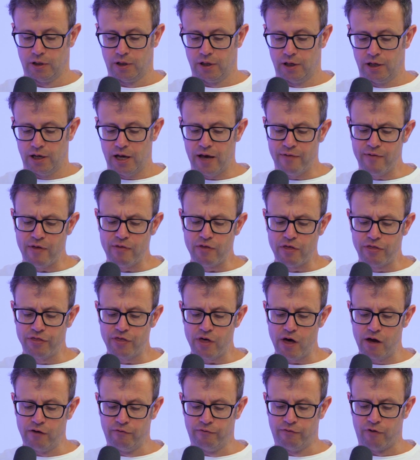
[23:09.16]
And then the
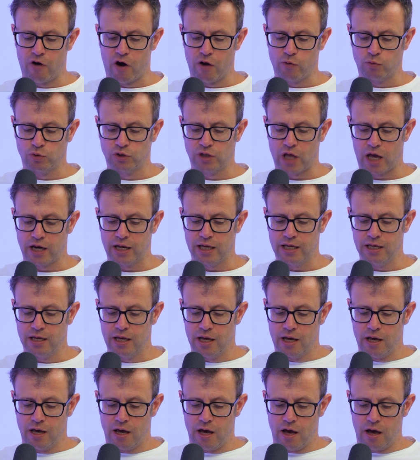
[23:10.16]
third and final study,
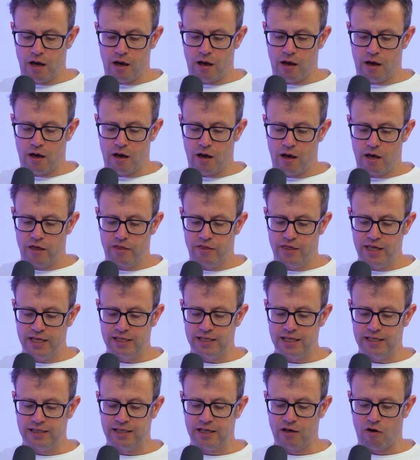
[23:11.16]
this
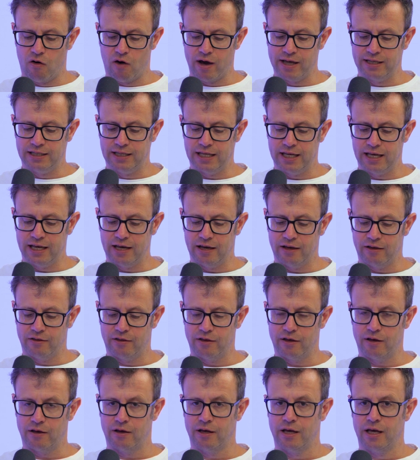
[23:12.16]
is the idea
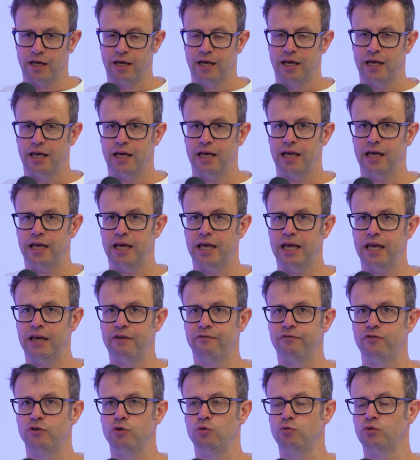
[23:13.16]
that
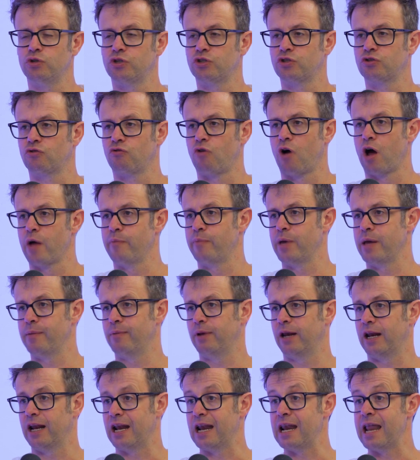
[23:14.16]
if you describe
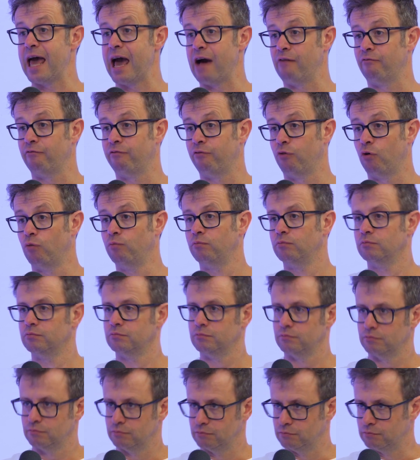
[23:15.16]
people in a noun form,
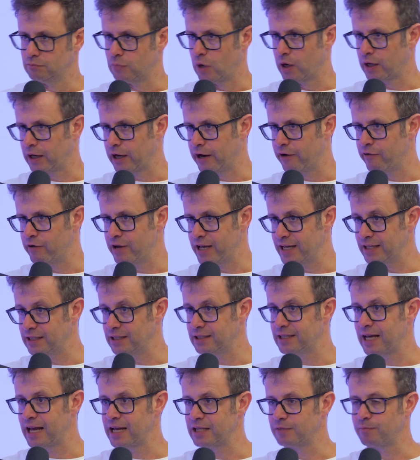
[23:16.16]
Michael Aaron is a
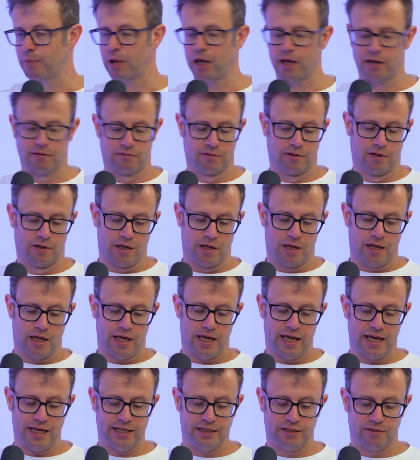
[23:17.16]
tennis player,
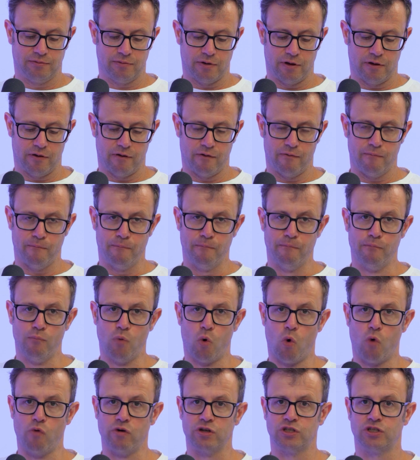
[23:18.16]
it's
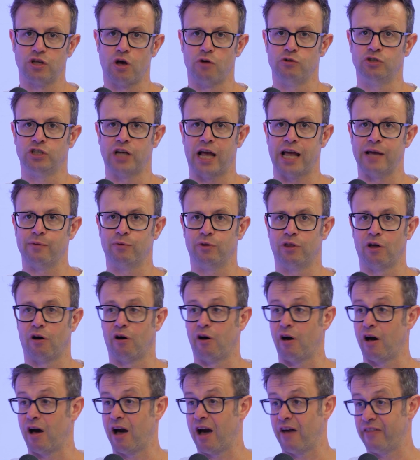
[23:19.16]
more associated
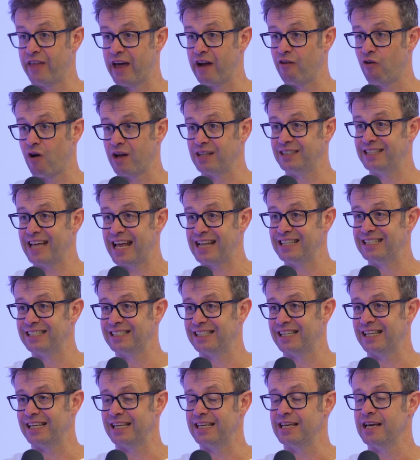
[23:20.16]
with their
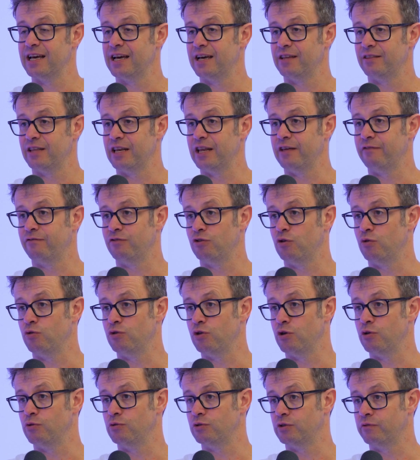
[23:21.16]
identity than if you
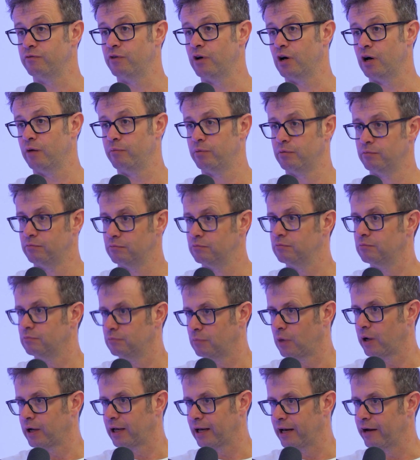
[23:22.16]
use a verb.
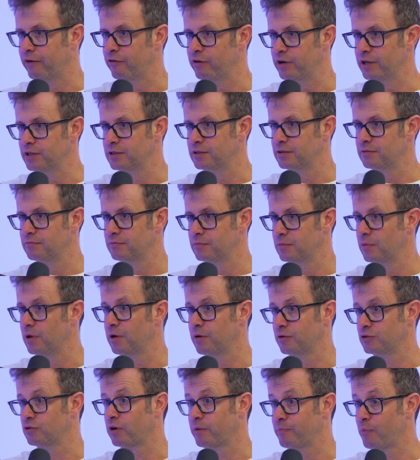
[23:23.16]
Michael
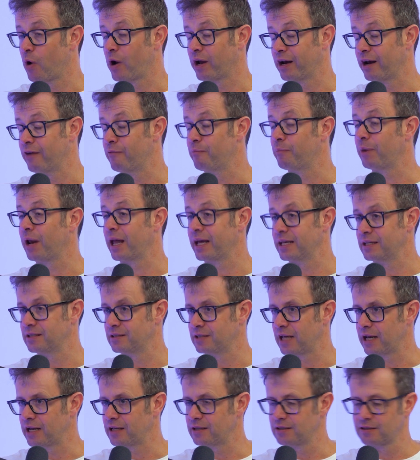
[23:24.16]
Aaron plays
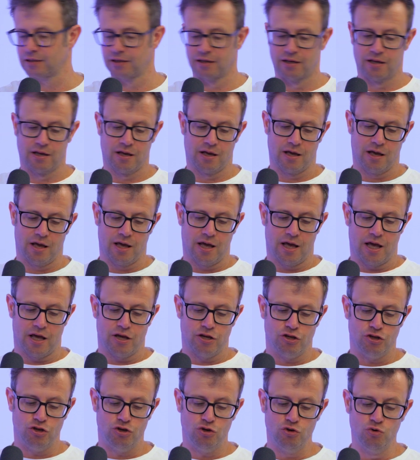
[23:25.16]
tennis.
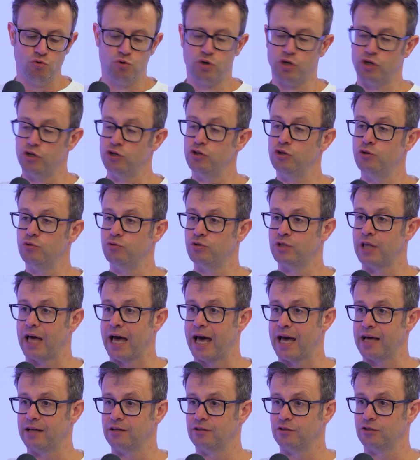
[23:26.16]
You can use
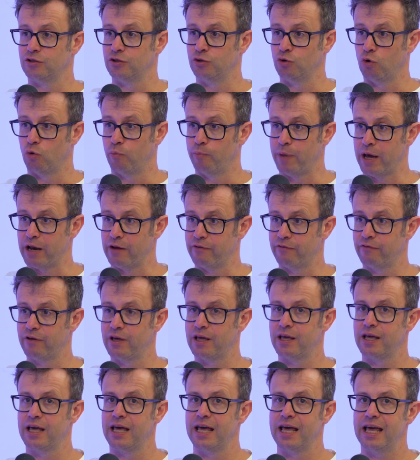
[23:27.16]
that to your
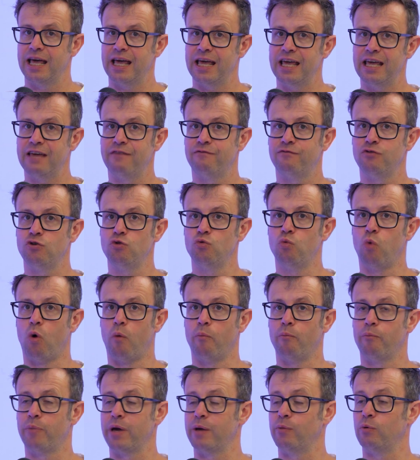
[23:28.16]
benefit. If you
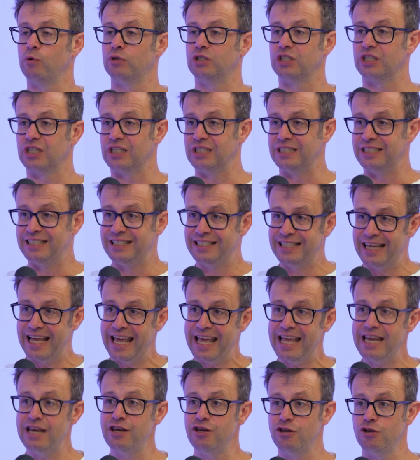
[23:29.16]
want people to
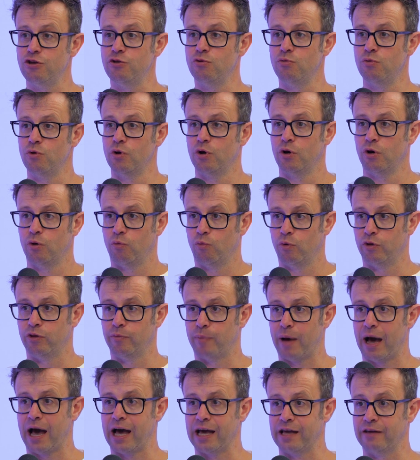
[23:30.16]
continue with a
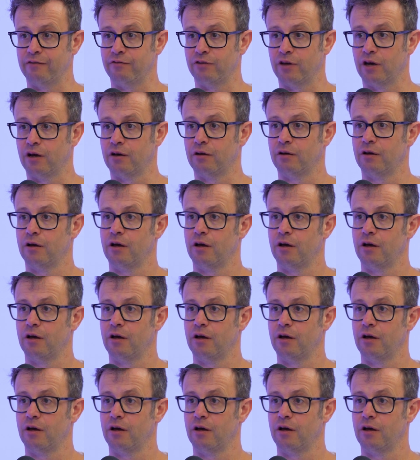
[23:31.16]
behaviour,